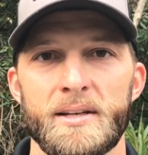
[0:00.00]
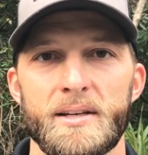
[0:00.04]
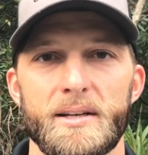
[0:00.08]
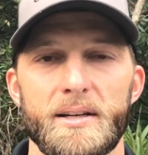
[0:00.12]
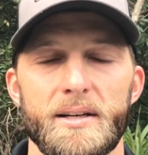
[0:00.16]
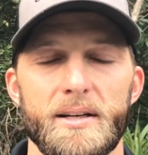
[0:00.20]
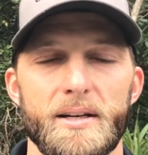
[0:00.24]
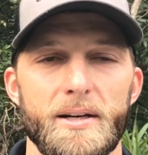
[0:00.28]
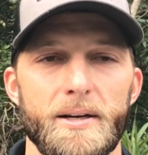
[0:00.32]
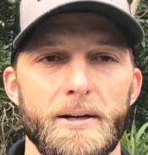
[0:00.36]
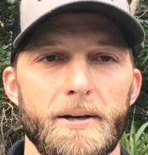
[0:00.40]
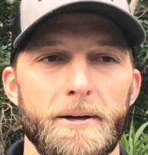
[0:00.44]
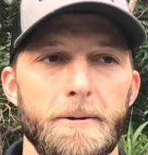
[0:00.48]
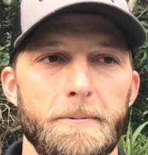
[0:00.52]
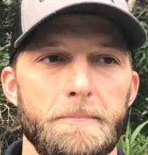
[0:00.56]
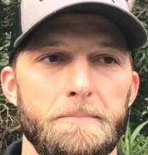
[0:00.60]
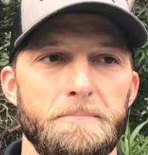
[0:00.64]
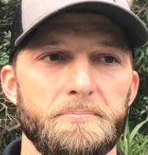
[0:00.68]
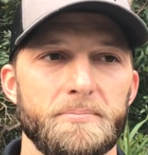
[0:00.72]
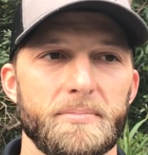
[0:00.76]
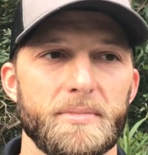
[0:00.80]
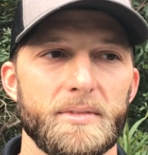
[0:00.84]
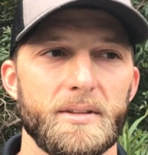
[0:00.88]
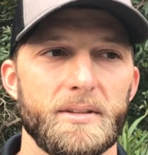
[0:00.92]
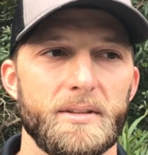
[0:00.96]

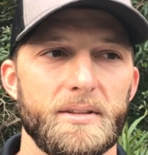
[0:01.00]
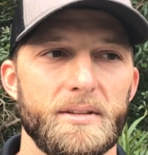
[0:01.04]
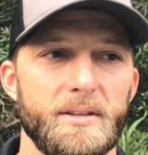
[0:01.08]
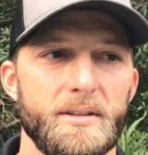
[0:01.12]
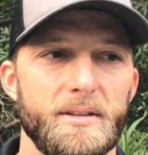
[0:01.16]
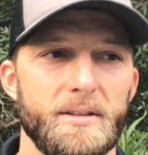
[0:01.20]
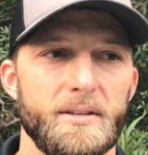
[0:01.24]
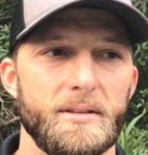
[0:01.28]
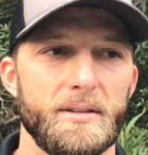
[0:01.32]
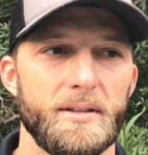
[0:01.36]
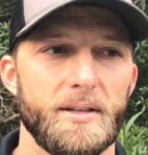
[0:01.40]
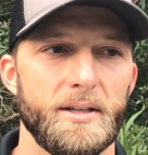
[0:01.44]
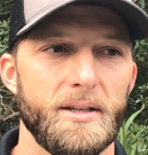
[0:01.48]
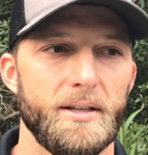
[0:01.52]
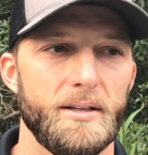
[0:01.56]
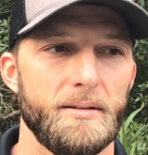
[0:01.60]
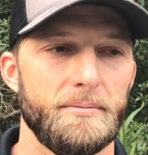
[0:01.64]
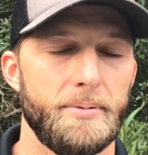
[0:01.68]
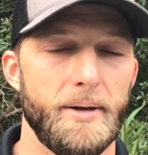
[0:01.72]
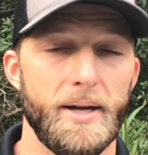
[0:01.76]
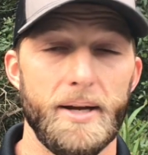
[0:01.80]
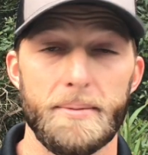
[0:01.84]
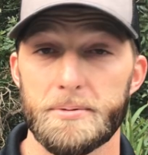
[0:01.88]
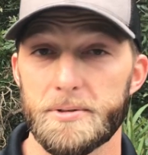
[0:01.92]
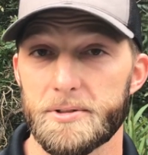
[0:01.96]

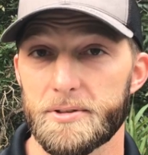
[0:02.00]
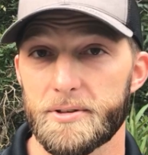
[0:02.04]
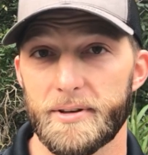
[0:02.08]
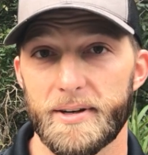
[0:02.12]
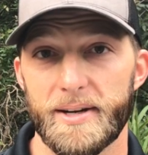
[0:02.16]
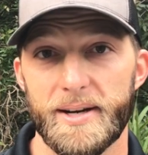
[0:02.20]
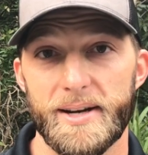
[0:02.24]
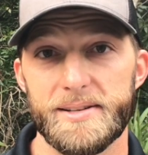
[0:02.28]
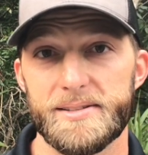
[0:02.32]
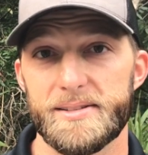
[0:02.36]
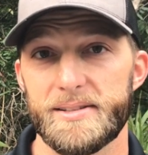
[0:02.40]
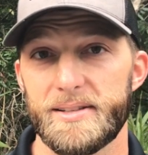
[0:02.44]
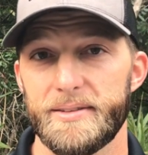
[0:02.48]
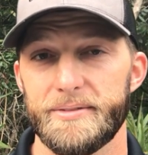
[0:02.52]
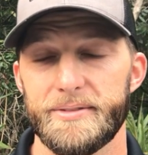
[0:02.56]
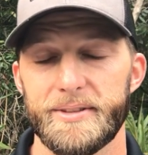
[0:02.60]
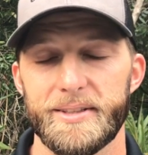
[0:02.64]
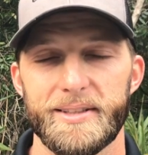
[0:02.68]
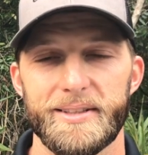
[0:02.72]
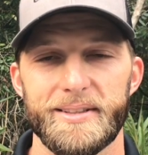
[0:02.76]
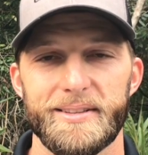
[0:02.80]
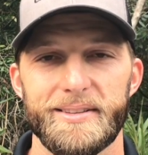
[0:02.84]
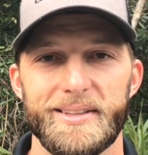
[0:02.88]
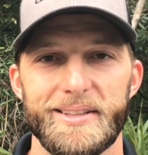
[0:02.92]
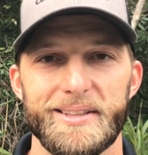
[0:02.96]
pampas grass,
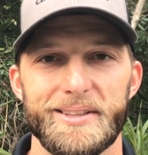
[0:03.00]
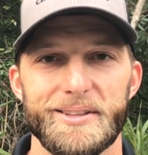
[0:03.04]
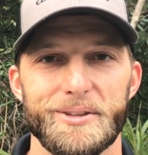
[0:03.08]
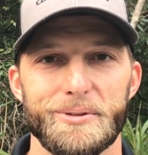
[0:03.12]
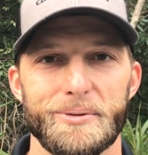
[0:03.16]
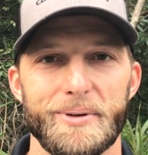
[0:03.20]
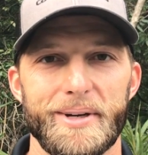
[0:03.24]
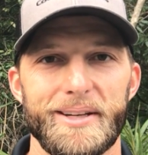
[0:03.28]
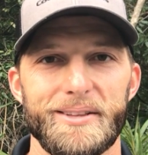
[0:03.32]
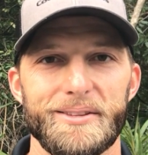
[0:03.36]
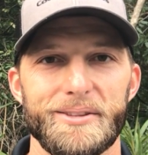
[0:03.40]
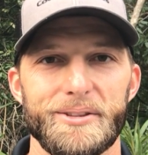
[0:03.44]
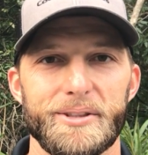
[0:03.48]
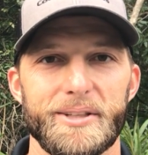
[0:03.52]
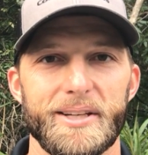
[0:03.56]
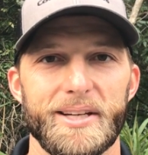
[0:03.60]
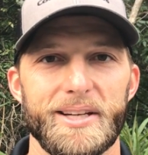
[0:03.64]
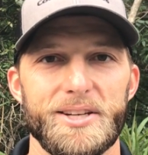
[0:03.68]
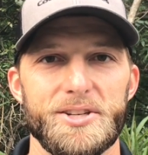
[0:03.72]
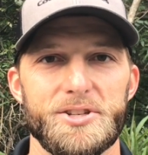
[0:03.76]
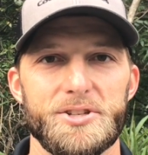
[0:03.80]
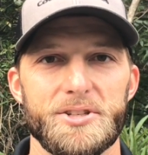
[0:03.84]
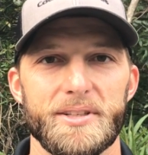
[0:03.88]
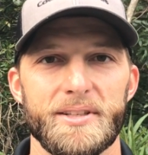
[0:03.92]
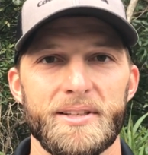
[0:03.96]
even in the right
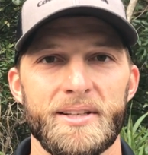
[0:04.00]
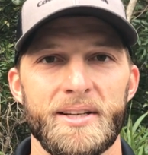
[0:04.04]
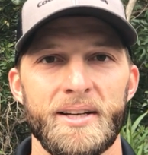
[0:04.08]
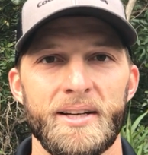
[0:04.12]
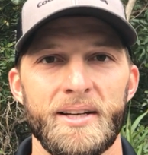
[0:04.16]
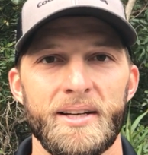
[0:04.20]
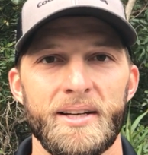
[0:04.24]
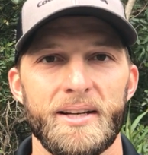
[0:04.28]
location,